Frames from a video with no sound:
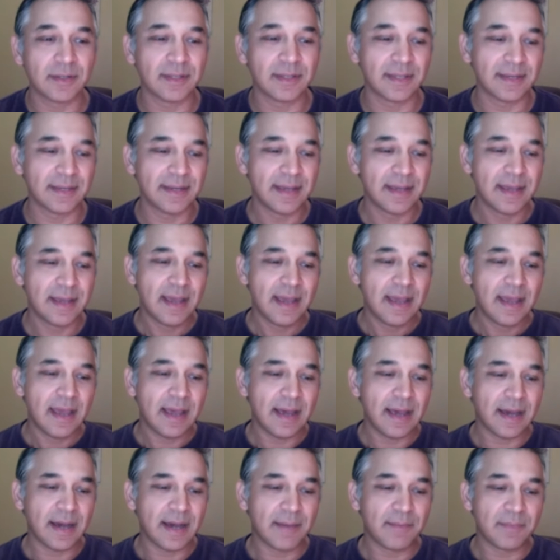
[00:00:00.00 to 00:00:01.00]
And
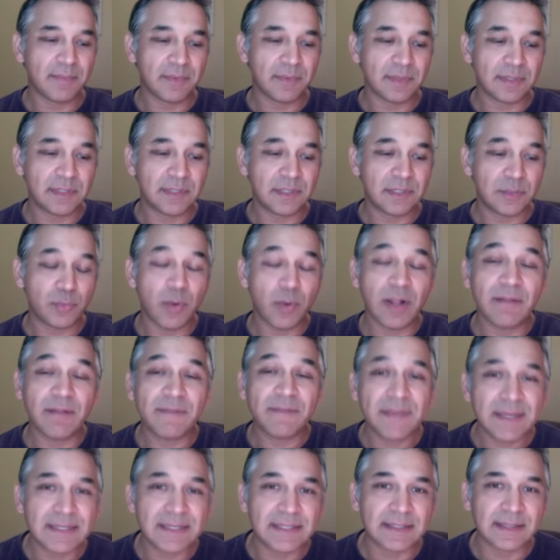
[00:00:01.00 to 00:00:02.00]
12
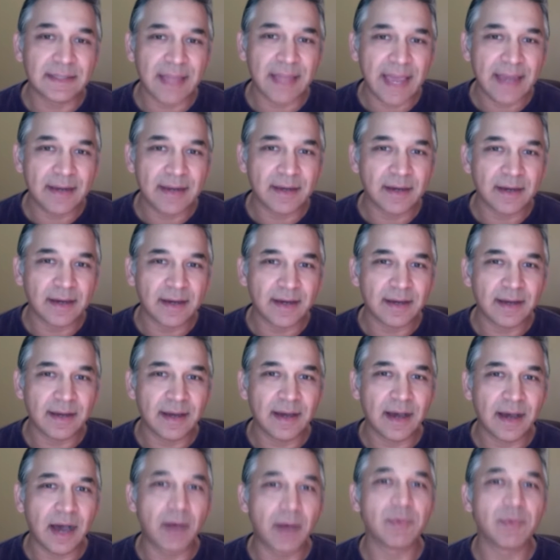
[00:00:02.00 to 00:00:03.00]
years later,
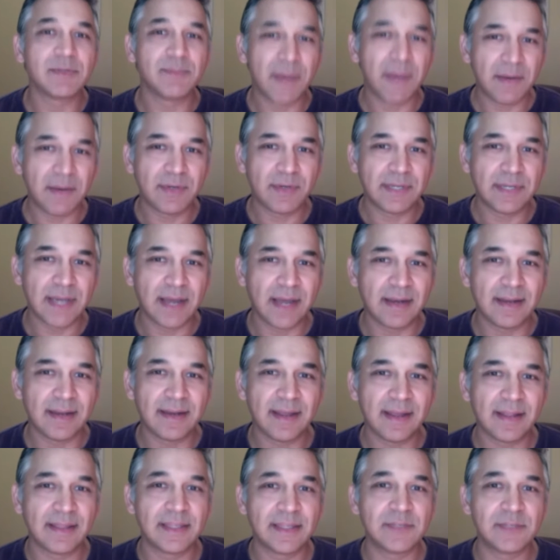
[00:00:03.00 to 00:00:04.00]
I was made redundant.
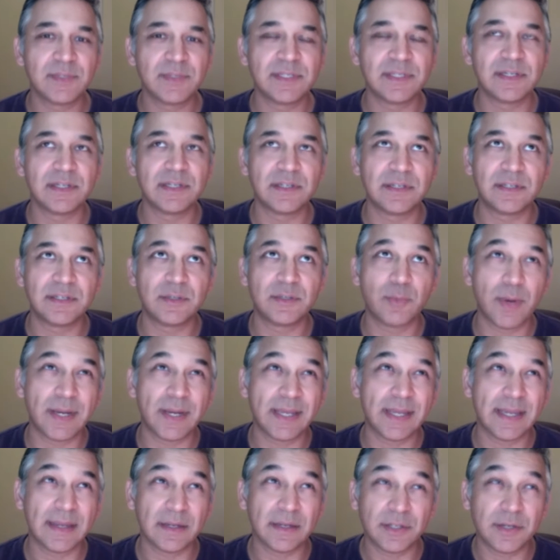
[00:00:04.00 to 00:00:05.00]
And this was in
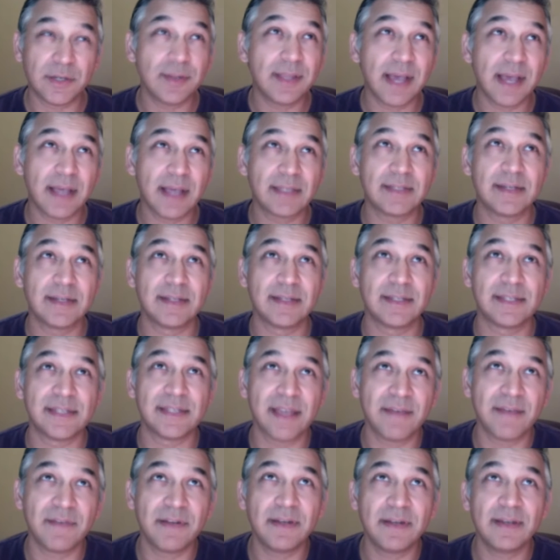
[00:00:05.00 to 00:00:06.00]

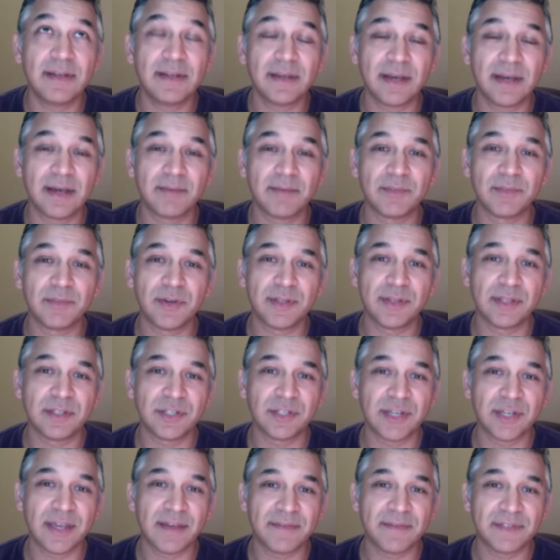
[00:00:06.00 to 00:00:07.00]
2007 during the
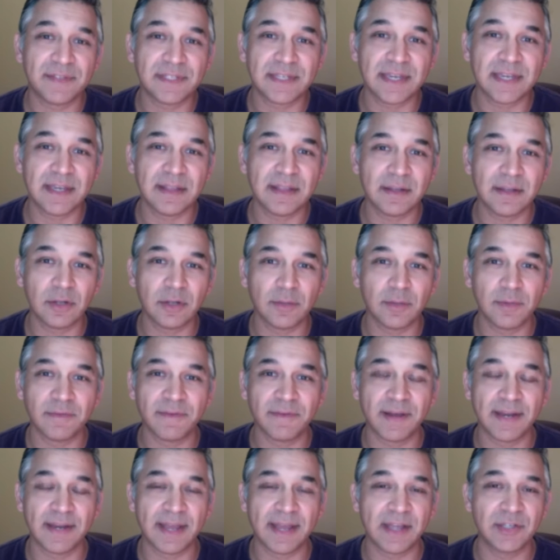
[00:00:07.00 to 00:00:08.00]
GFC, the global
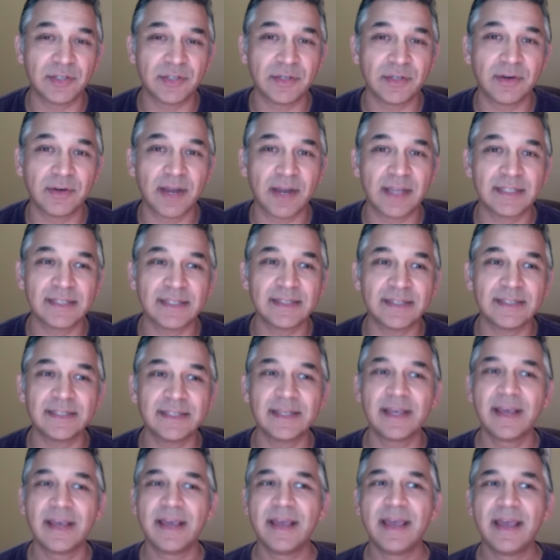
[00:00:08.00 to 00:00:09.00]
financial crisis.
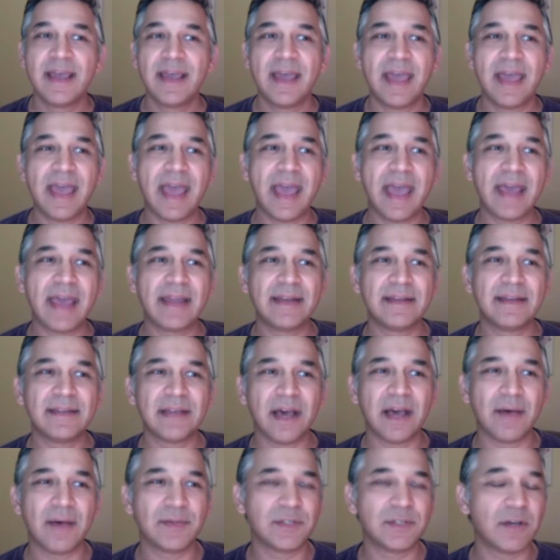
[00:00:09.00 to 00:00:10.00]
And
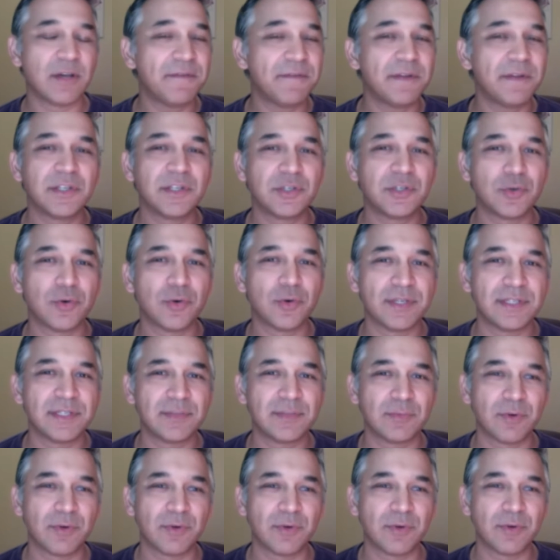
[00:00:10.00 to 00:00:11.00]
I was offered a
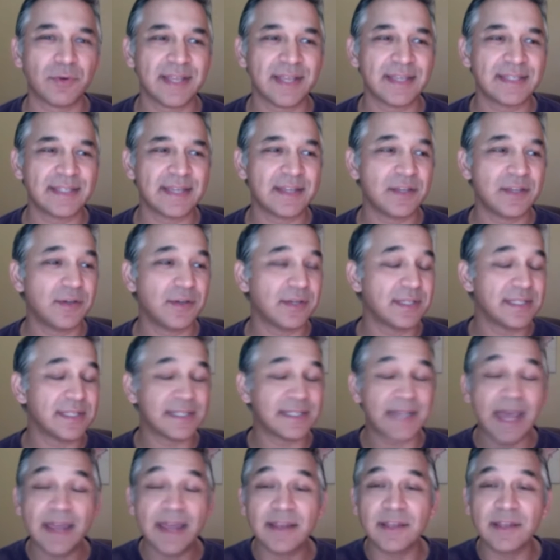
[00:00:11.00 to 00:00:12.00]
choice, Rose. They said you could
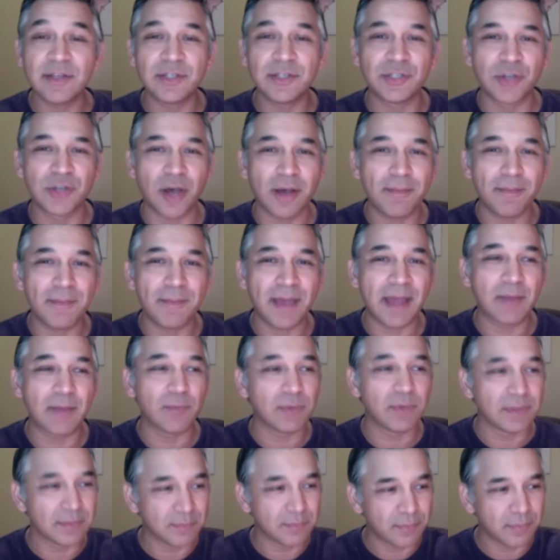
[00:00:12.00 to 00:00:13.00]
stay in your job and
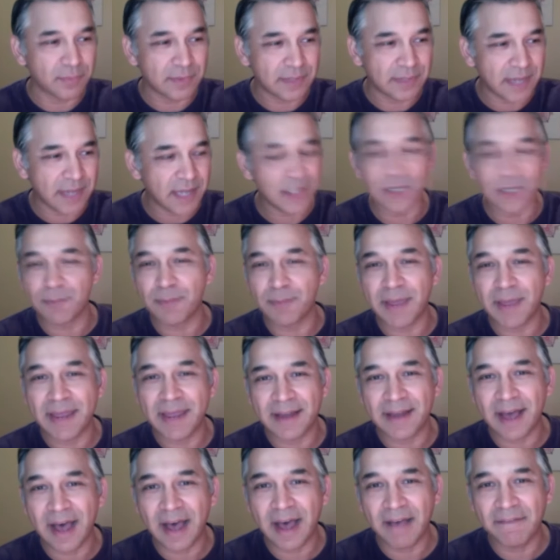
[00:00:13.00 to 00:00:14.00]
we'll cut your pay in
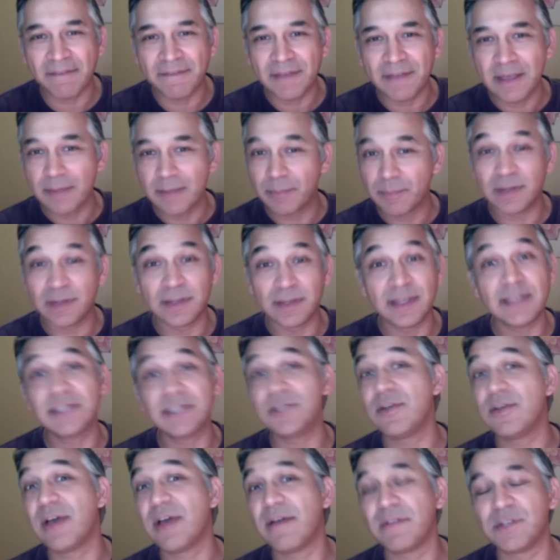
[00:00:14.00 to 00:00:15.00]
half, but at
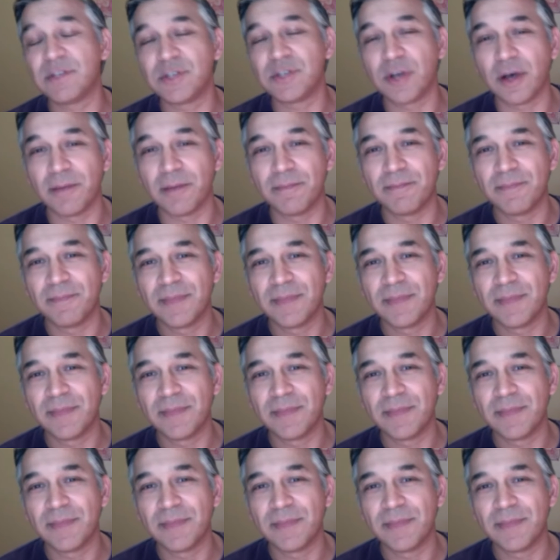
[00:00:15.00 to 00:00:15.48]
least you have a job.